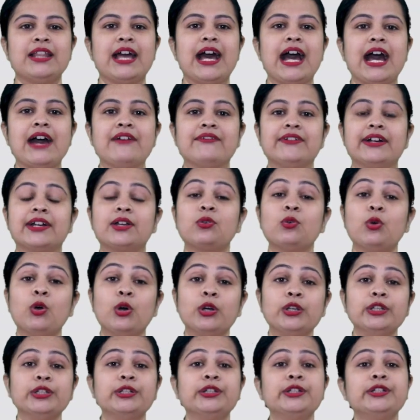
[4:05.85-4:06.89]
have
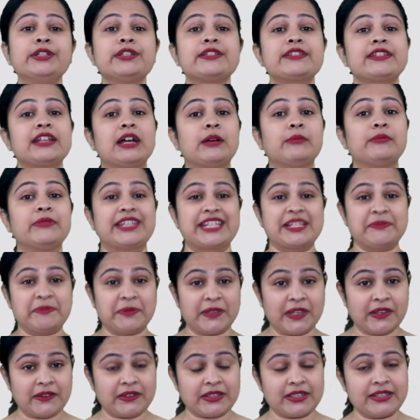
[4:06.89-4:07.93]
acquired some
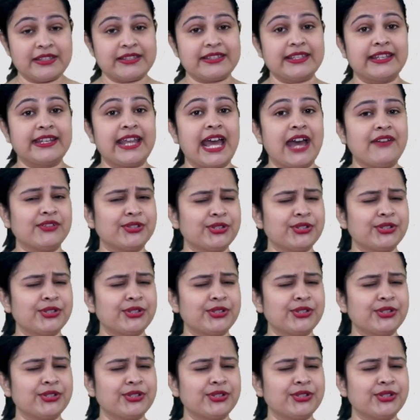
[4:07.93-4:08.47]
experience and have